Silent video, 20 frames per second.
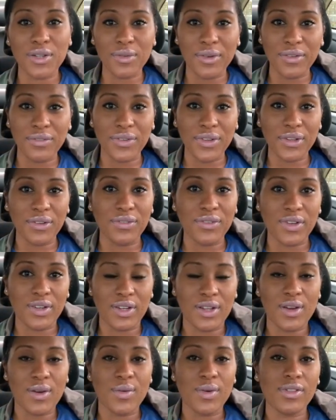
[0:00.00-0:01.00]
reveal
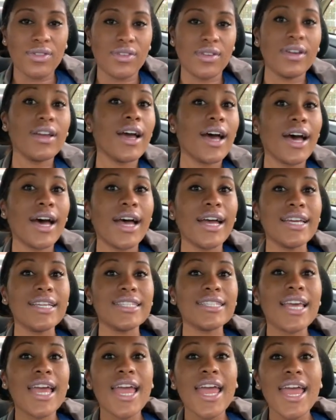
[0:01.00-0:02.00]
video with you guys.